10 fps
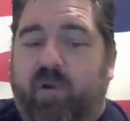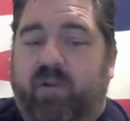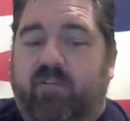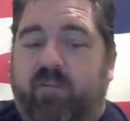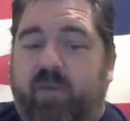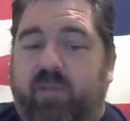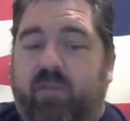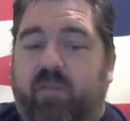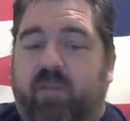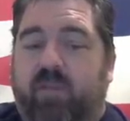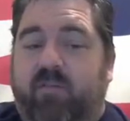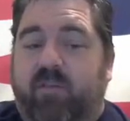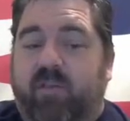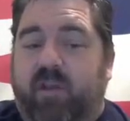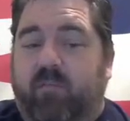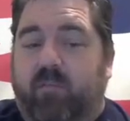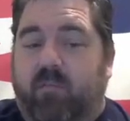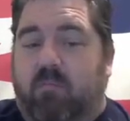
participant in this and then